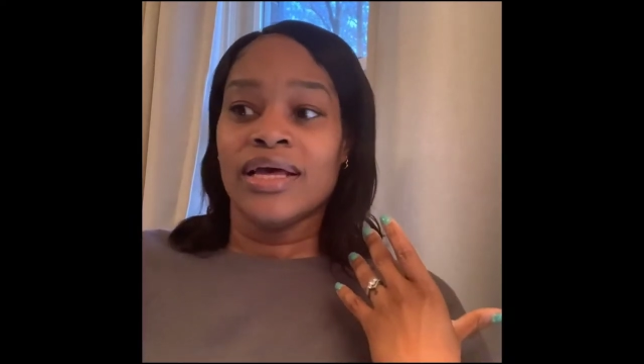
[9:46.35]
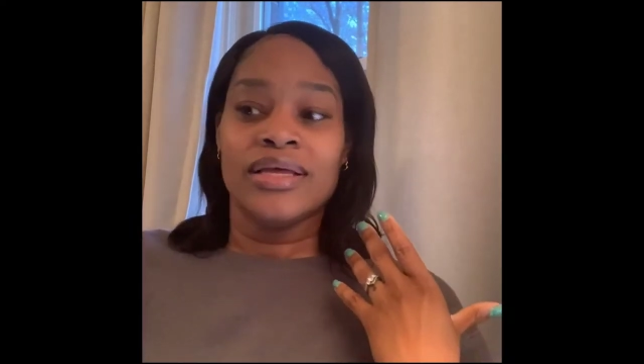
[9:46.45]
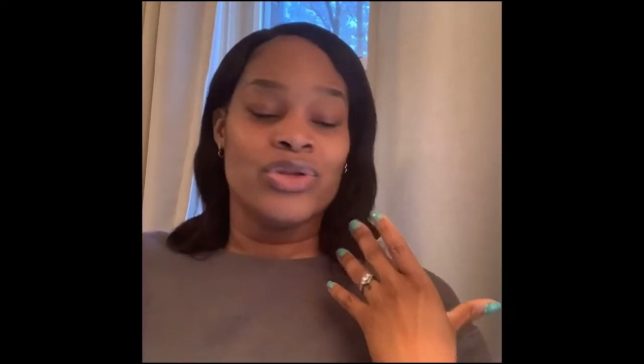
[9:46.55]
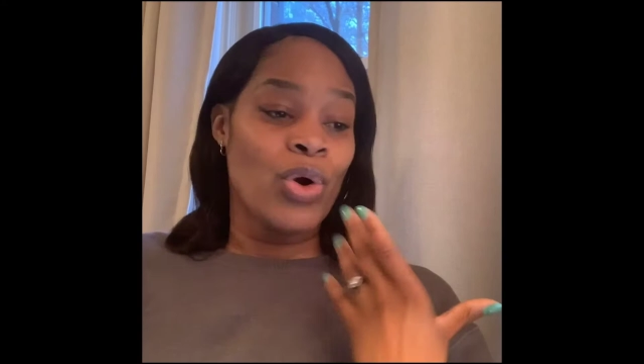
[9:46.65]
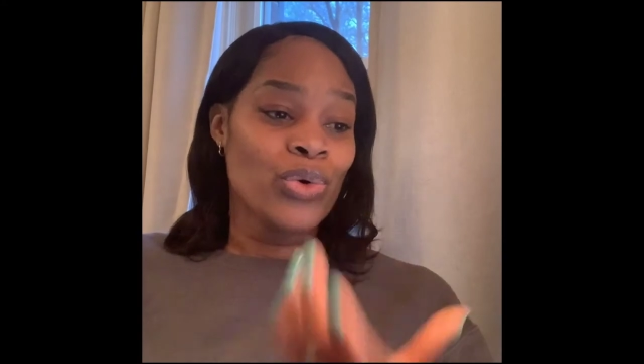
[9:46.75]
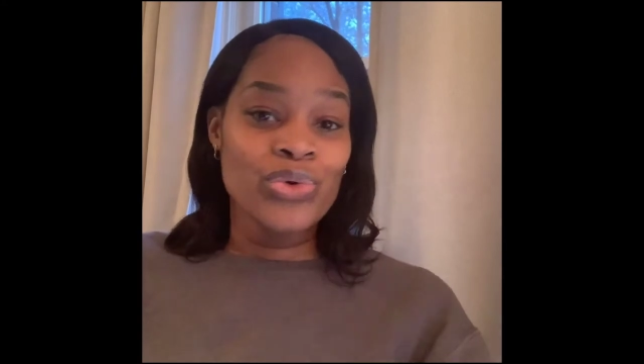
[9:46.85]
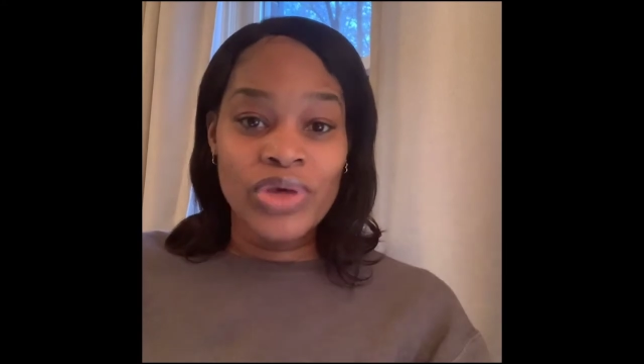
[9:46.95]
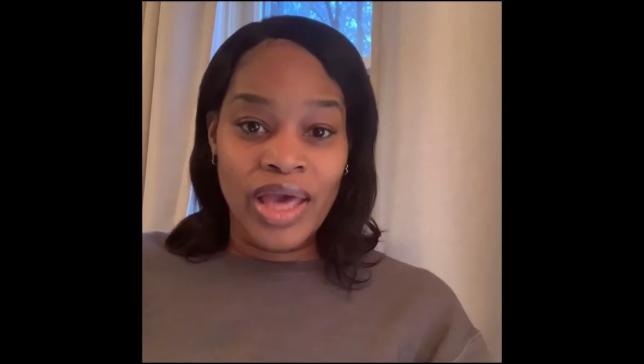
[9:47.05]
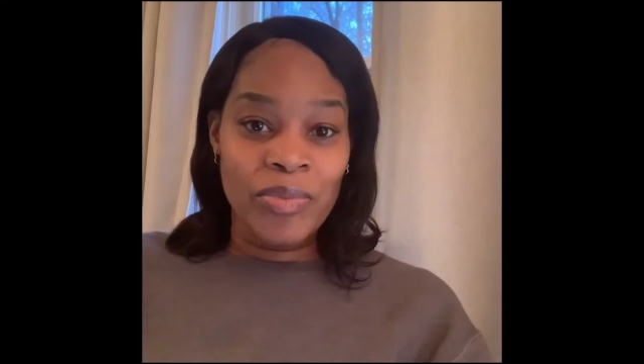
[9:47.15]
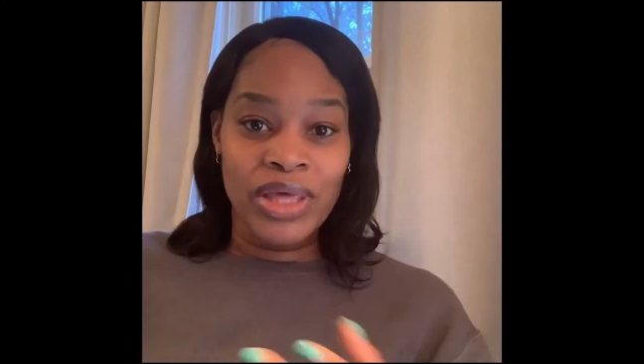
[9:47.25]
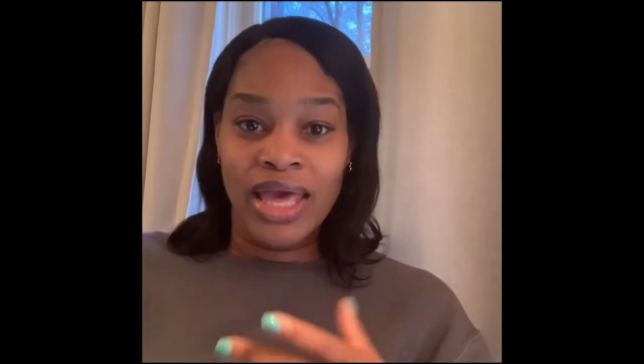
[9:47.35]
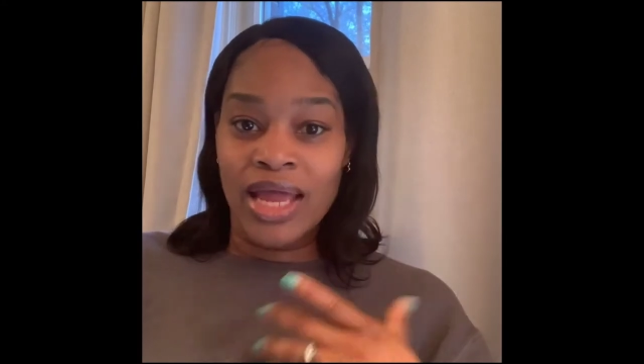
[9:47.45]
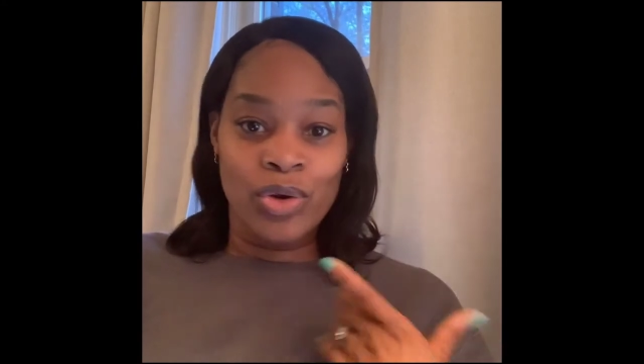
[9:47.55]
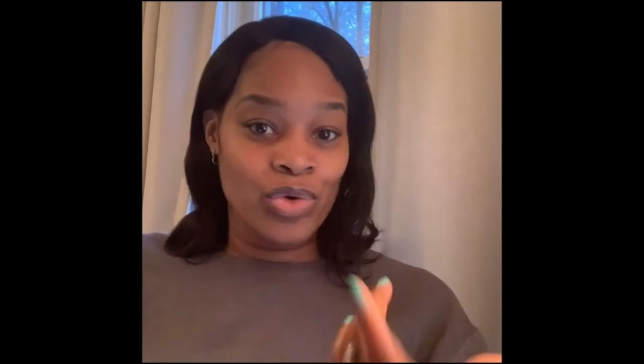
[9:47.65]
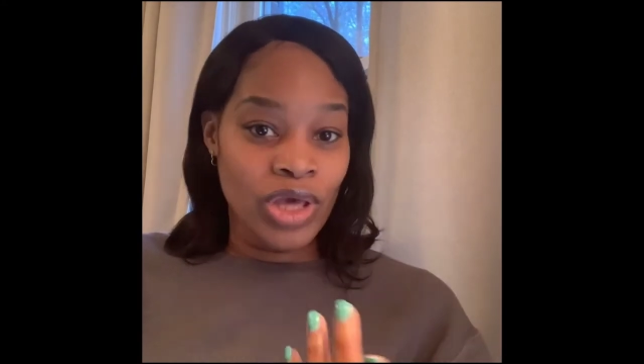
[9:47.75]
no, you can't be gay,
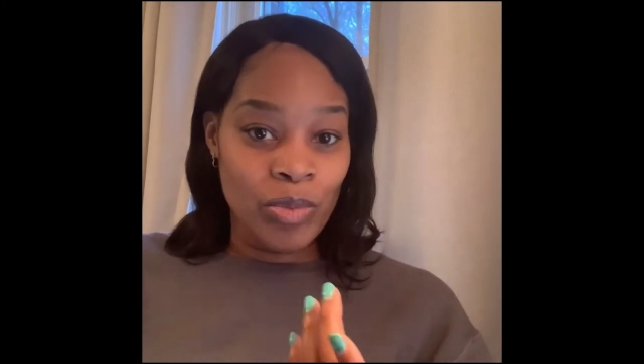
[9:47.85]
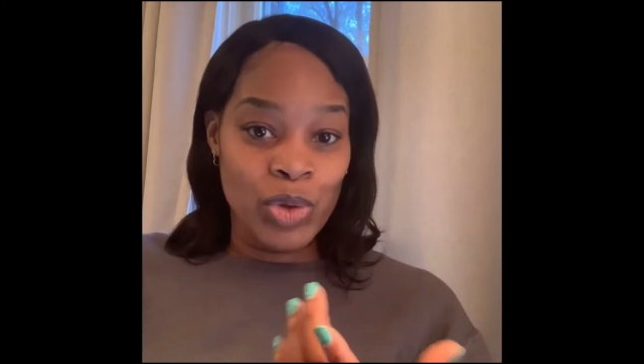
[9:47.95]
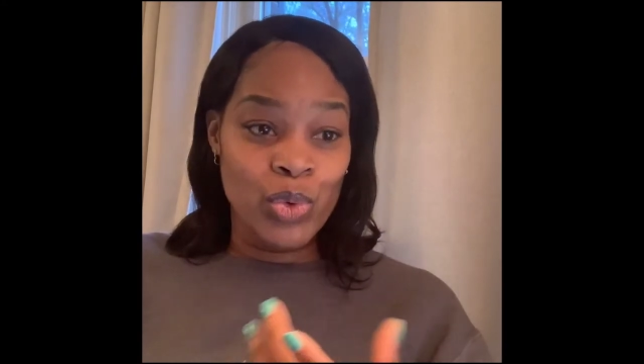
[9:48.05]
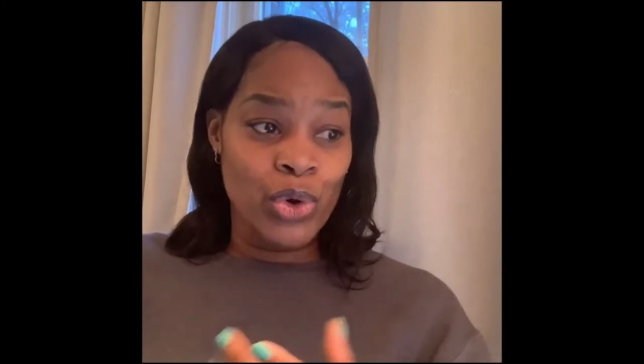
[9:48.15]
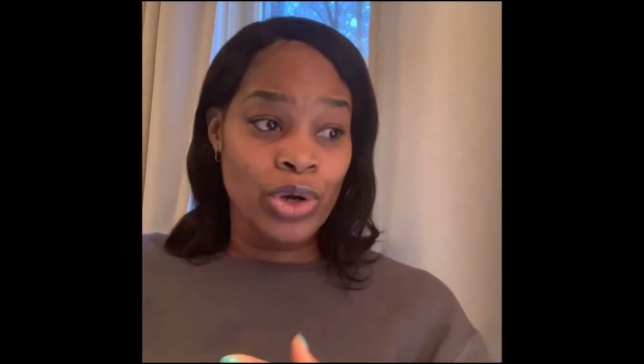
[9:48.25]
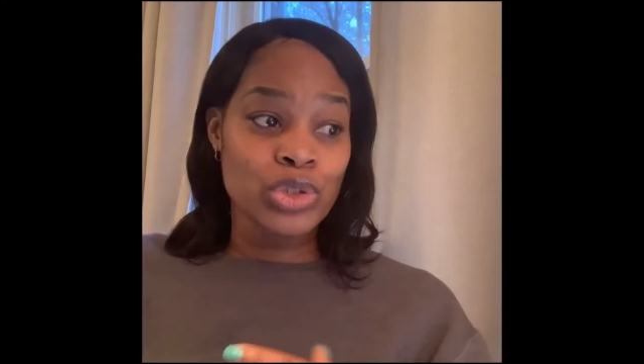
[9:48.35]
no, you can't be the girl.